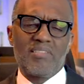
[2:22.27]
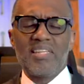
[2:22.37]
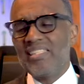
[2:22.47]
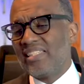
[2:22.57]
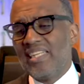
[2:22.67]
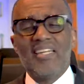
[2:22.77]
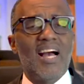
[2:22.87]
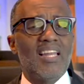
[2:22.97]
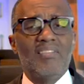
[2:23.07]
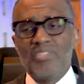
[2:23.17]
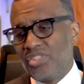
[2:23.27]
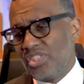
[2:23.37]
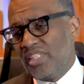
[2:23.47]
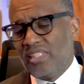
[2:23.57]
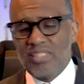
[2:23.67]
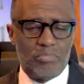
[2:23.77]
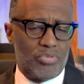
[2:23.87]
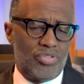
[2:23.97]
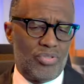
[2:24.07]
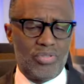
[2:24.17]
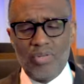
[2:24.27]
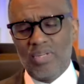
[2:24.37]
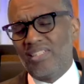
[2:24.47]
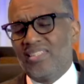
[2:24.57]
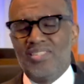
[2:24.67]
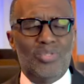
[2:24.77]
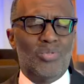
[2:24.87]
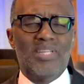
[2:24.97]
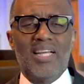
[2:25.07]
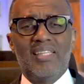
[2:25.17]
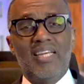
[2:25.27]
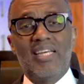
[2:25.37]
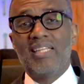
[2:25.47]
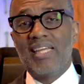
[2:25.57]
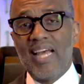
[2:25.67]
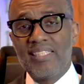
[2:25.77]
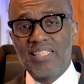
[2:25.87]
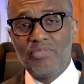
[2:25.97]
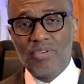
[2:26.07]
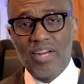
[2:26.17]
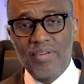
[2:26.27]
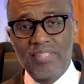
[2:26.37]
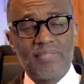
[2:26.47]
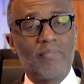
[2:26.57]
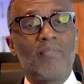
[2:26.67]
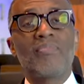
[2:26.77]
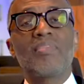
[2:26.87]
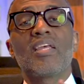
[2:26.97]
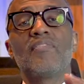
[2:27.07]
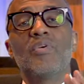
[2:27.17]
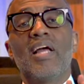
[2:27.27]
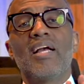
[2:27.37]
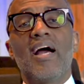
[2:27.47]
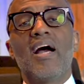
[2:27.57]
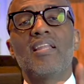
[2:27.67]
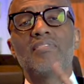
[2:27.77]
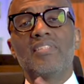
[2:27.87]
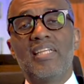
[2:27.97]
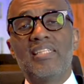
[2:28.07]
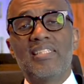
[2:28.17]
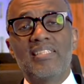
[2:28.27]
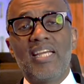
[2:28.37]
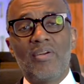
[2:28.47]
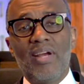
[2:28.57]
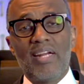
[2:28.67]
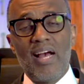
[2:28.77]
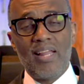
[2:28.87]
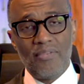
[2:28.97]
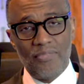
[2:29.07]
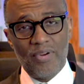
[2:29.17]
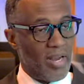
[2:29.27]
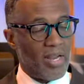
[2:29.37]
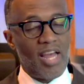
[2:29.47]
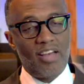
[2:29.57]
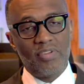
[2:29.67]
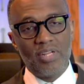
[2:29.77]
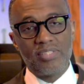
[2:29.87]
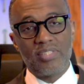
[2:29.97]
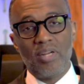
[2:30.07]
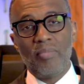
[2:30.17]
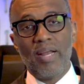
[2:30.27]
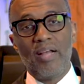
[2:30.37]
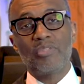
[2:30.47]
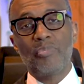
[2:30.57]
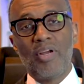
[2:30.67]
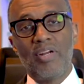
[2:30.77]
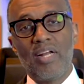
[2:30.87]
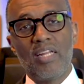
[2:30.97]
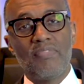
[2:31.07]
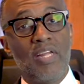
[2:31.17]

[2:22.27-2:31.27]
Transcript: I just eat olives and cheese and prosciutto, and I just do that thing. And guys, this fragrance, if you like olives, this is a great olive fragrance. I have a Slumberhouse Parent Olive.